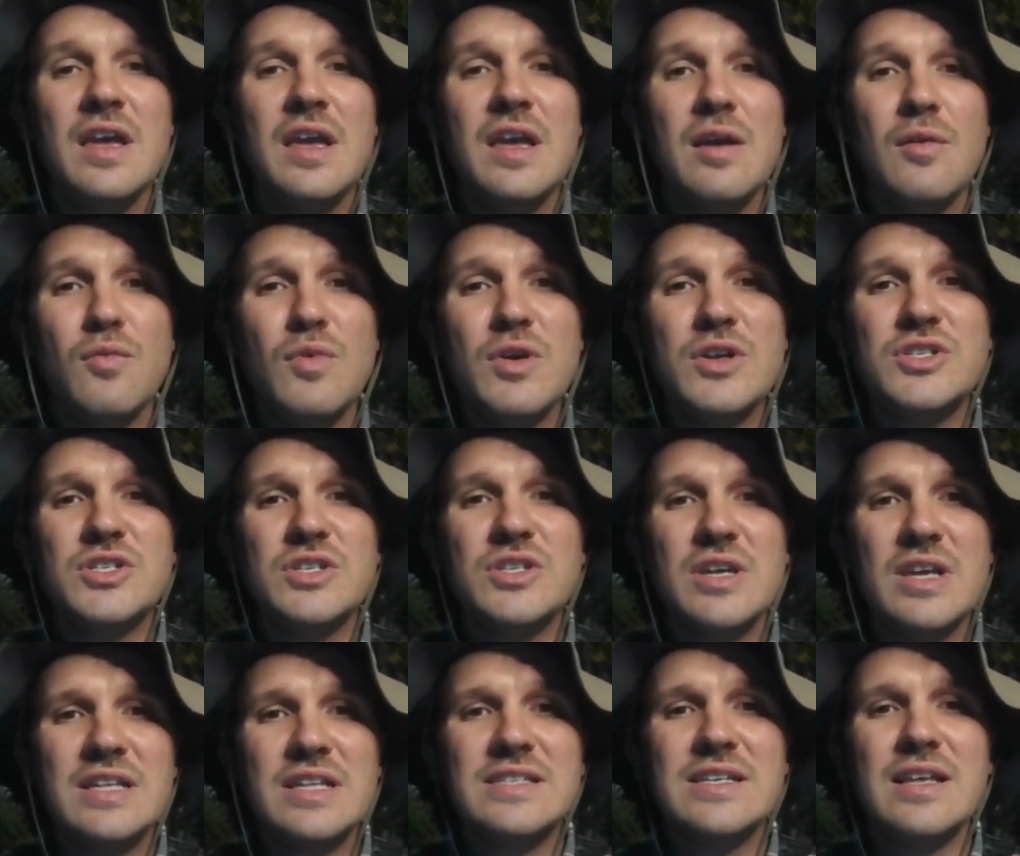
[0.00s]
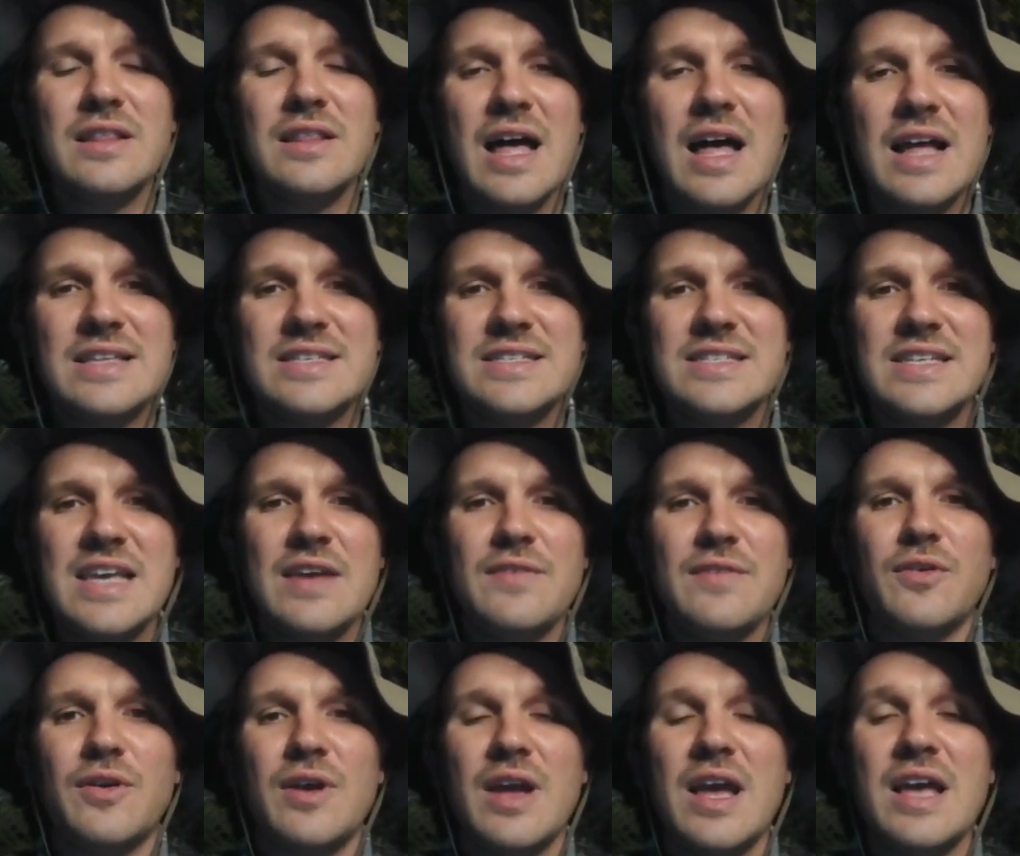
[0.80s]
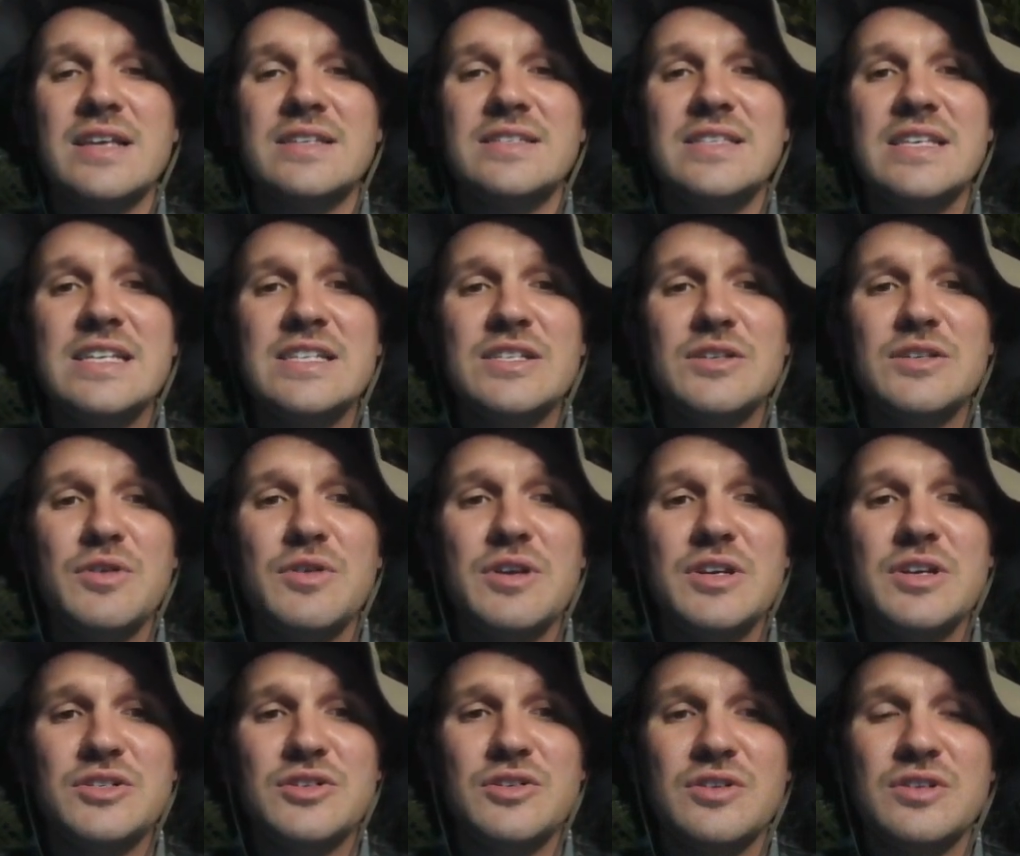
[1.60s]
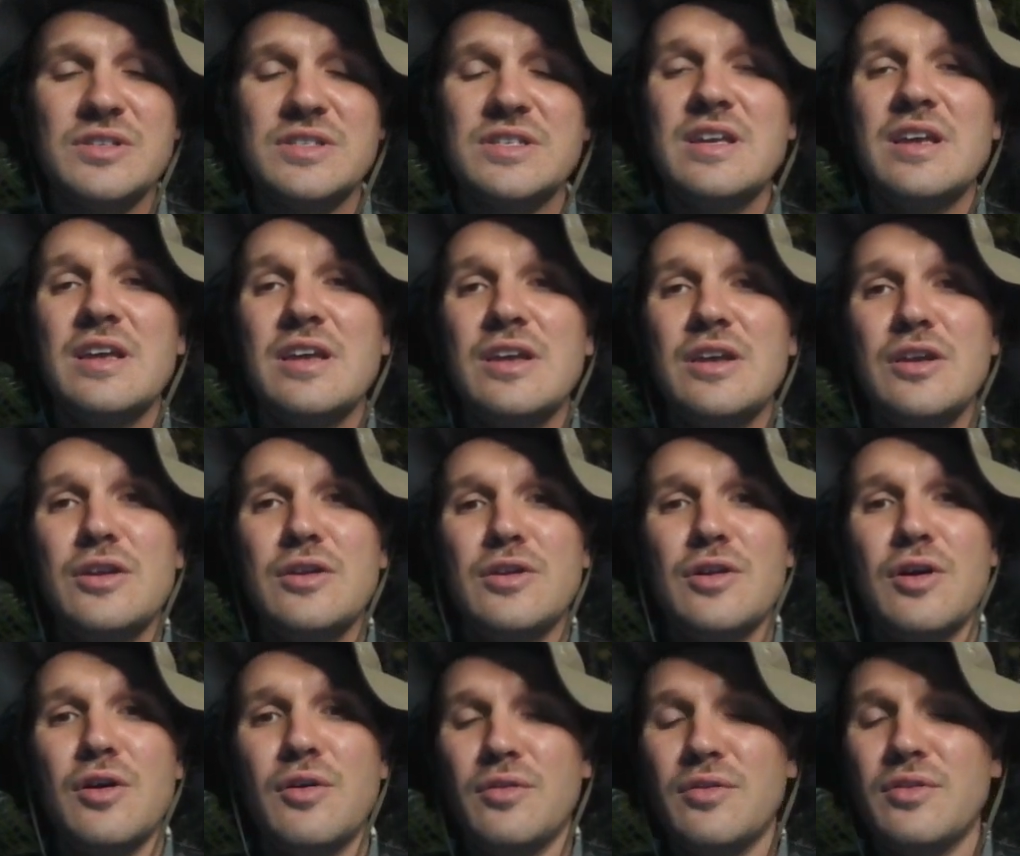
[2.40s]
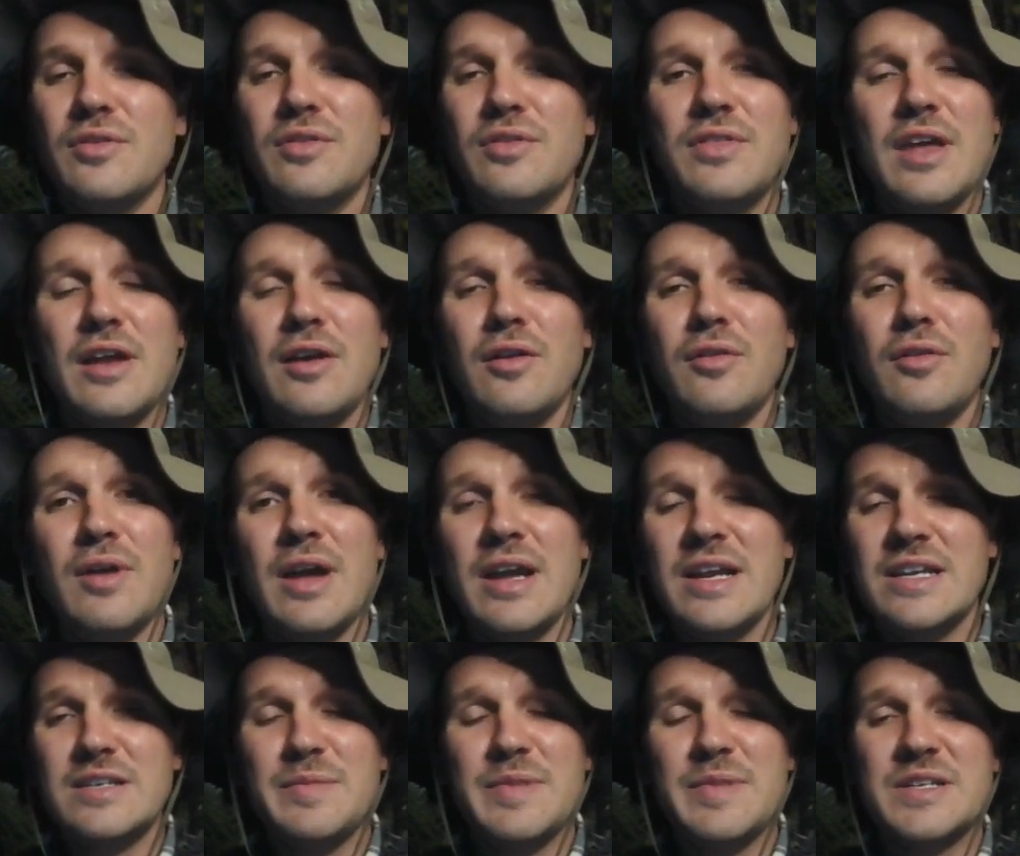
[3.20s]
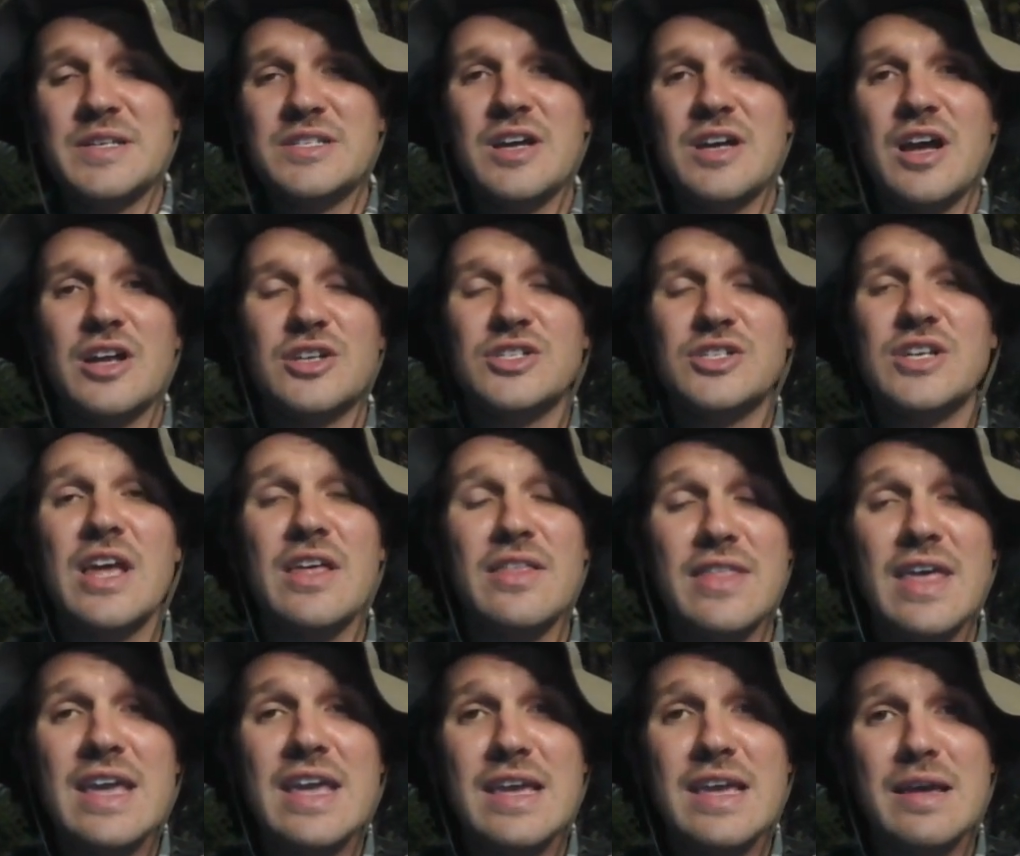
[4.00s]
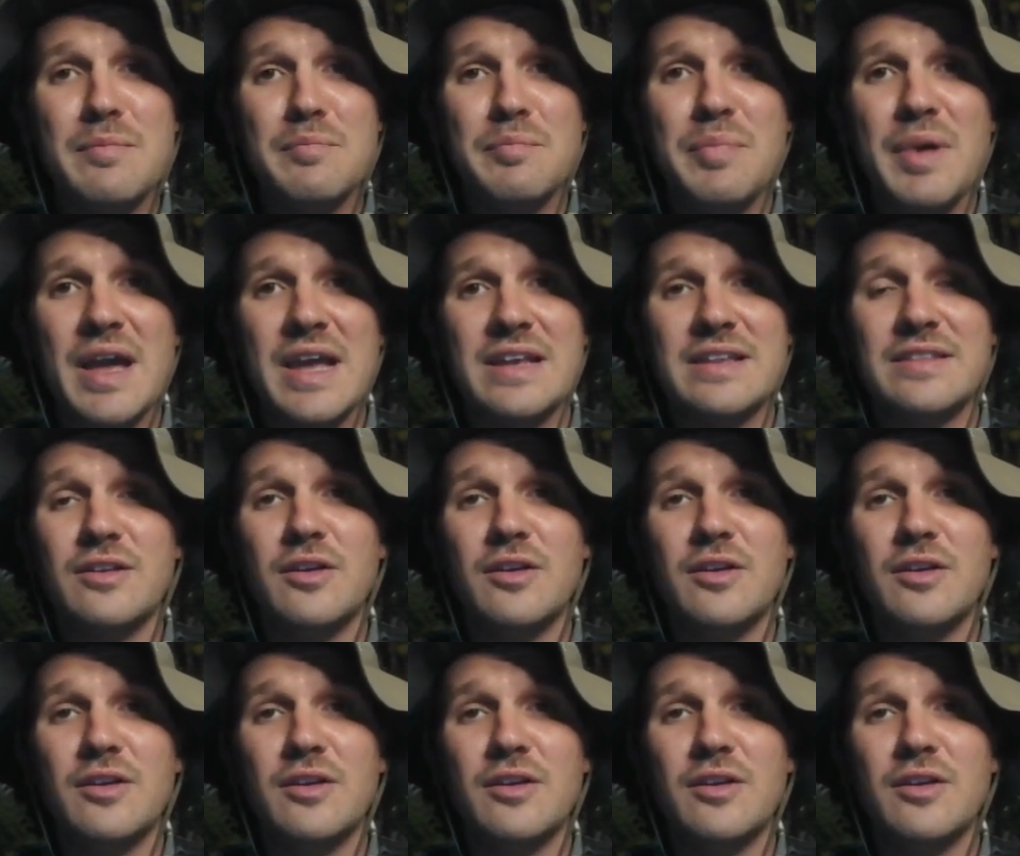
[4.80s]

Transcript: which it's a lot safer, as these creatures, they don't like to be touched, and they can bite.